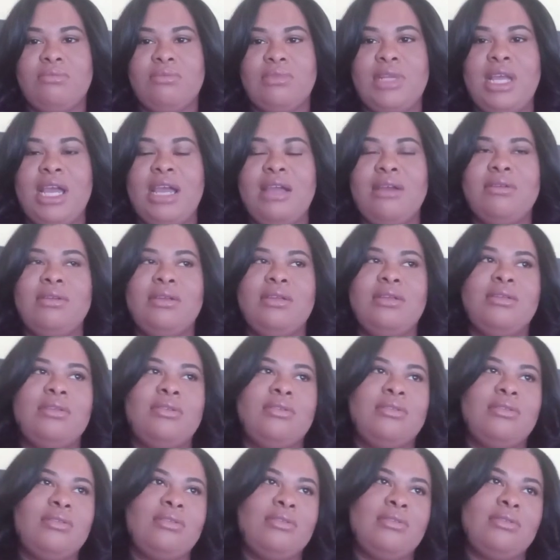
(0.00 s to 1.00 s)

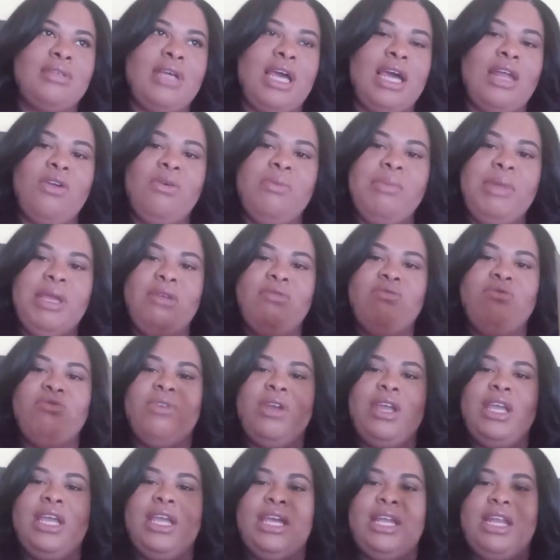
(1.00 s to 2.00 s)
I don't mean
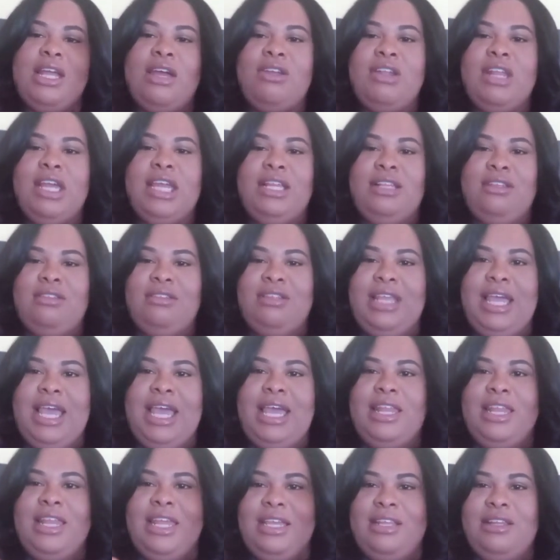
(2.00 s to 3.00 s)
wring it out like
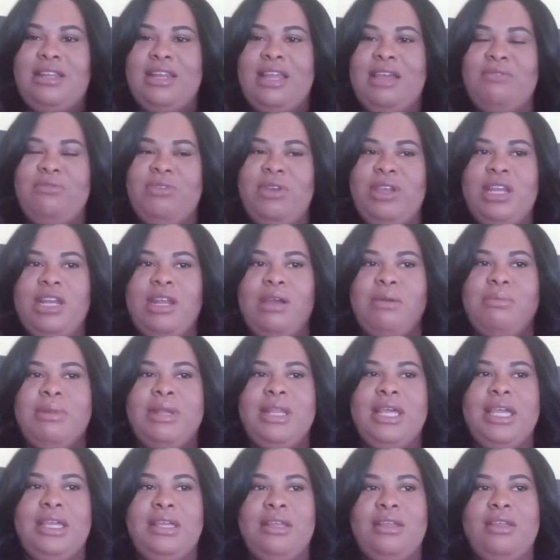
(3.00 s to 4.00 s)
that, like not wring it out, but
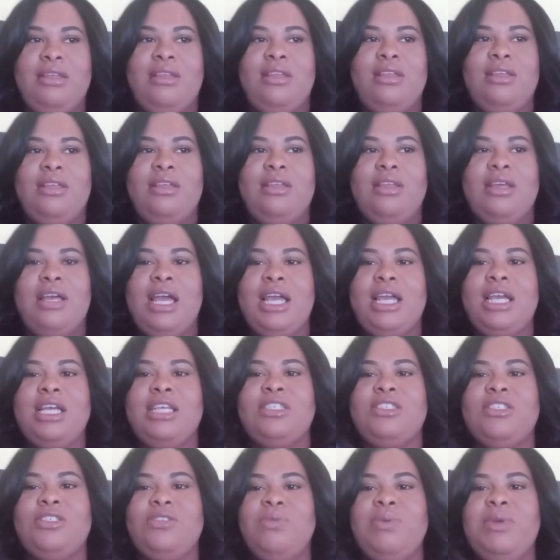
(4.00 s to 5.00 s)
like I
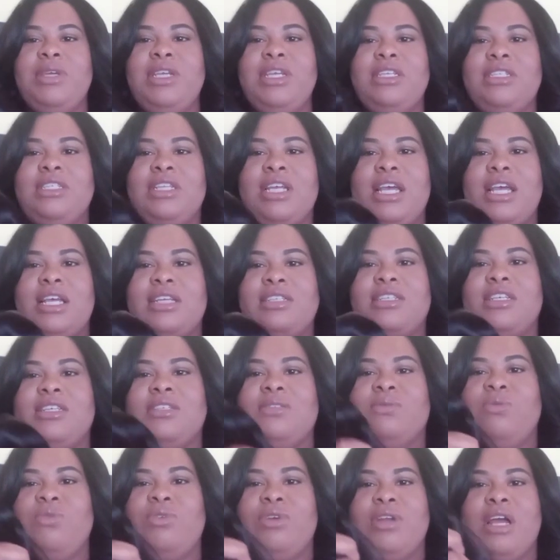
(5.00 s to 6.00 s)
guess squeeze the
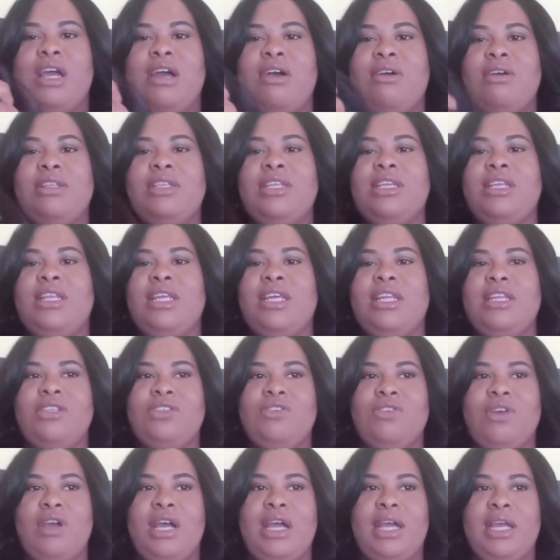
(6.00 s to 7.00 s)
excess water out and then let it
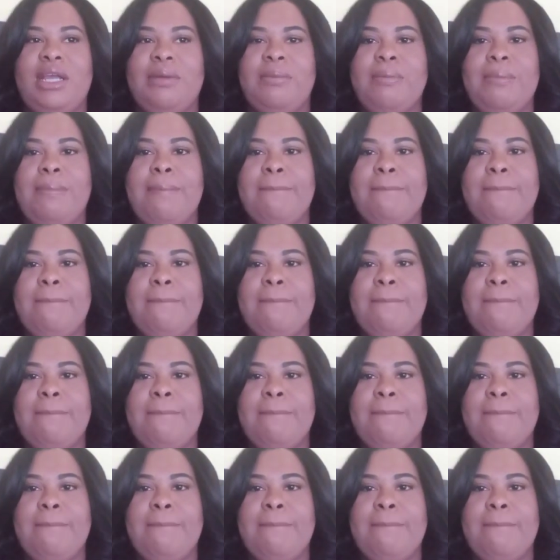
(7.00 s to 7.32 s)
dry.